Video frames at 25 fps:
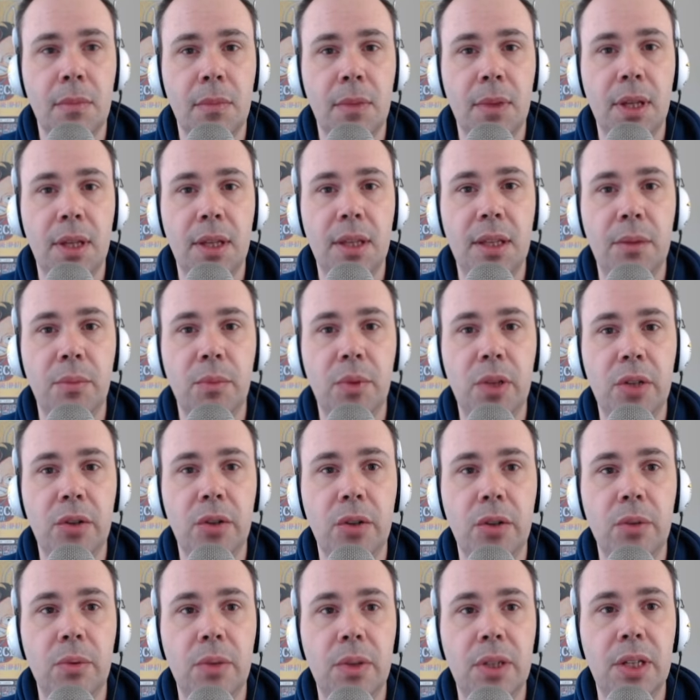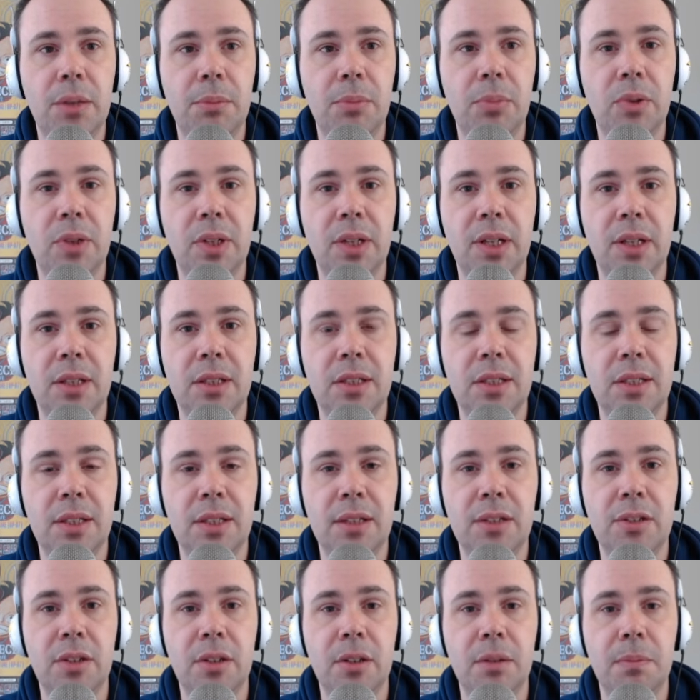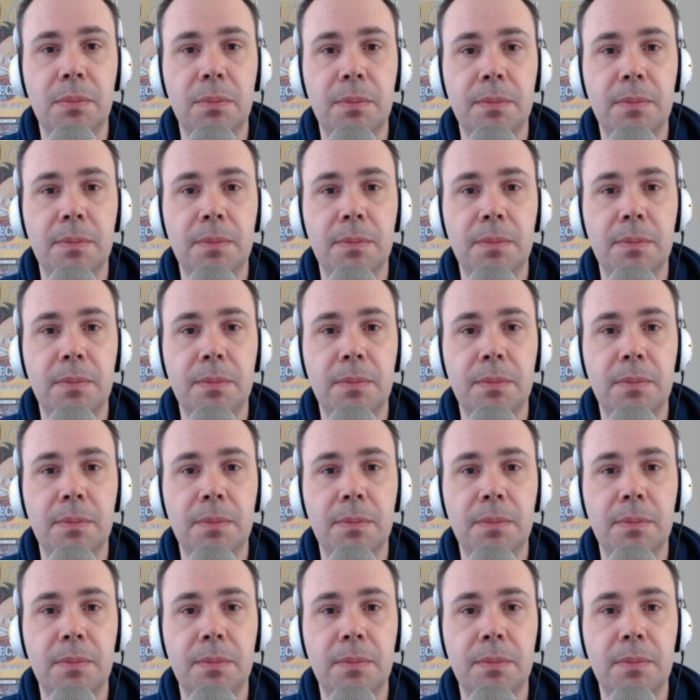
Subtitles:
And then we know what they're putting up to the top.